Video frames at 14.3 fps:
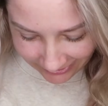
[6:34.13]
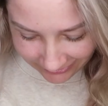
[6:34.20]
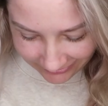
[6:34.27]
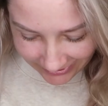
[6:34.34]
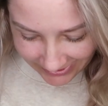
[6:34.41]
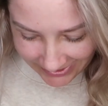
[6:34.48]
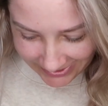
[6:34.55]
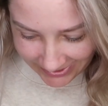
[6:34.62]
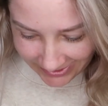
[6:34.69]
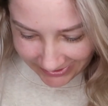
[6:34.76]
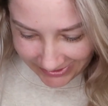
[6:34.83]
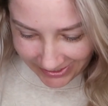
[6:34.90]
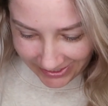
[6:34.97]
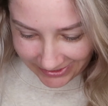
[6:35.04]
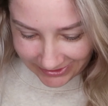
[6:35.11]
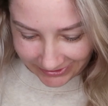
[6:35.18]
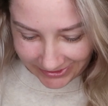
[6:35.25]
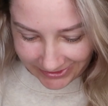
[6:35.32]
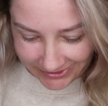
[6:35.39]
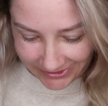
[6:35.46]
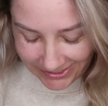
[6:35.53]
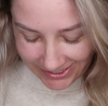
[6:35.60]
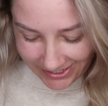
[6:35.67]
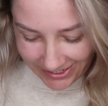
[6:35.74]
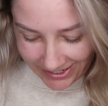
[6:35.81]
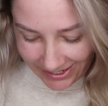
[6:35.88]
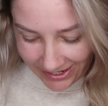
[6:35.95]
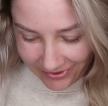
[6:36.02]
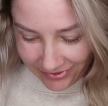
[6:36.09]
Already can't handle it.
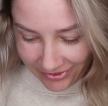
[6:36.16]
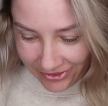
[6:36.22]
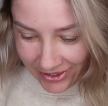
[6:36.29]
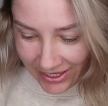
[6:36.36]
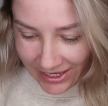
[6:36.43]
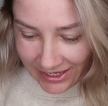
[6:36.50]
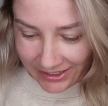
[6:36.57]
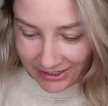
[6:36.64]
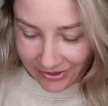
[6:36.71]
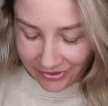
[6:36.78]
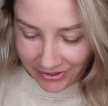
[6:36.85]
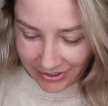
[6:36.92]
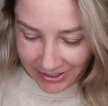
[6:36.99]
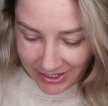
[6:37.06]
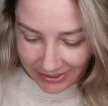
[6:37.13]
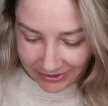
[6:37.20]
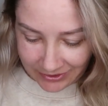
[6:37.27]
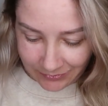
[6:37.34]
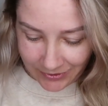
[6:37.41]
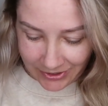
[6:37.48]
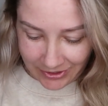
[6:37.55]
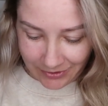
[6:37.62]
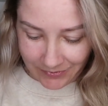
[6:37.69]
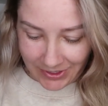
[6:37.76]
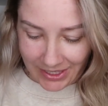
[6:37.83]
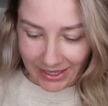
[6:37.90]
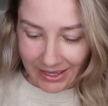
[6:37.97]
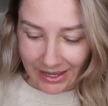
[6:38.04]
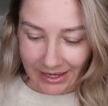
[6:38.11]
And then the next one that
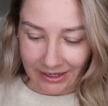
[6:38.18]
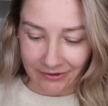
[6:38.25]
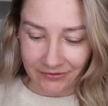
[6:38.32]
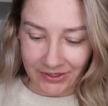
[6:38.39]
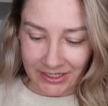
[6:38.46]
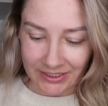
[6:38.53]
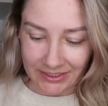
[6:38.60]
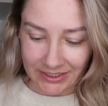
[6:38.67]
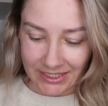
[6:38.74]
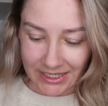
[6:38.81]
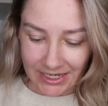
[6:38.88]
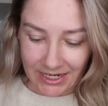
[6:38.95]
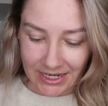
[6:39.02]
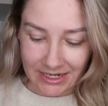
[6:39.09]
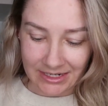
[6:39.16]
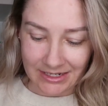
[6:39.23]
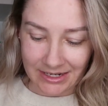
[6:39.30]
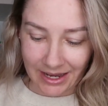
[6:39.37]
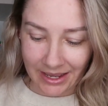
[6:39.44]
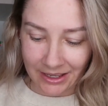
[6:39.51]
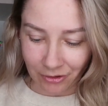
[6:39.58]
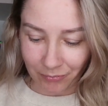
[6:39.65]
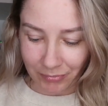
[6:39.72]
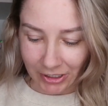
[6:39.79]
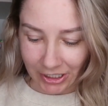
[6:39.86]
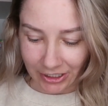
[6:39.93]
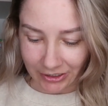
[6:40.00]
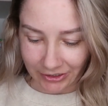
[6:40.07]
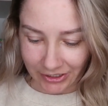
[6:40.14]
we have is the nail
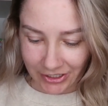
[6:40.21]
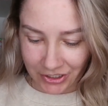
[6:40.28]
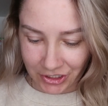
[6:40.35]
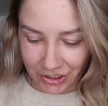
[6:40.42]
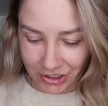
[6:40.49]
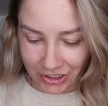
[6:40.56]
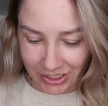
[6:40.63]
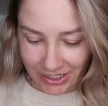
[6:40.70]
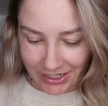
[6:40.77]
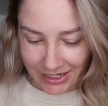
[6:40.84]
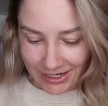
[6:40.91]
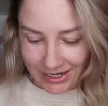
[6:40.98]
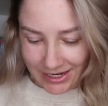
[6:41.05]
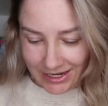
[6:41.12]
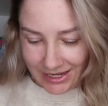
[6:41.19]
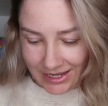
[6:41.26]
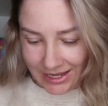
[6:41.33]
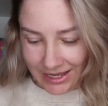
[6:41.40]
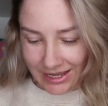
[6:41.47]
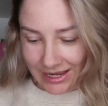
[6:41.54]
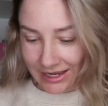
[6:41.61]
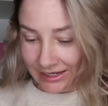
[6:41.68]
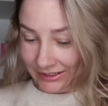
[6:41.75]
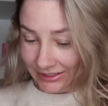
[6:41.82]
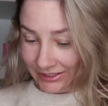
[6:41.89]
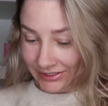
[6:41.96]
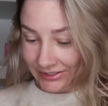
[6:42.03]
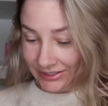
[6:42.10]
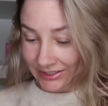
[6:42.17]
polish.
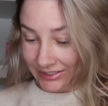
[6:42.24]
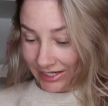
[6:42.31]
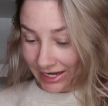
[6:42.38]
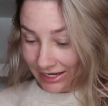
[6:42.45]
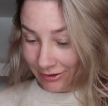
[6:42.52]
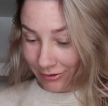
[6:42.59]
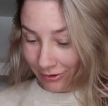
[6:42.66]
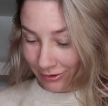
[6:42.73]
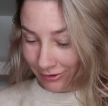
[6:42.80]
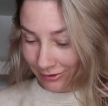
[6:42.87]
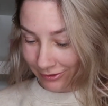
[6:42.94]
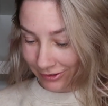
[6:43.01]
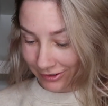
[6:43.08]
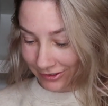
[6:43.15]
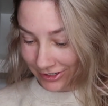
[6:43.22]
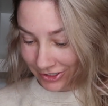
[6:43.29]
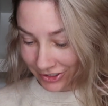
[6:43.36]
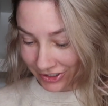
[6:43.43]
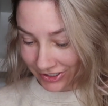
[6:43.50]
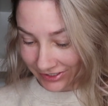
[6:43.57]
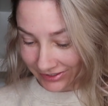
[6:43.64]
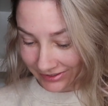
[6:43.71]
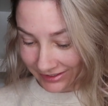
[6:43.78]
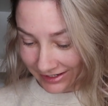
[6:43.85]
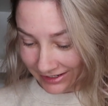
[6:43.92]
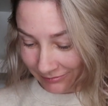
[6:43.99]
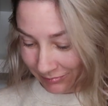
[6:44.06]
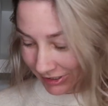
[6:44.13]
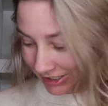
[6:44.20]
And this is a gorgeous nail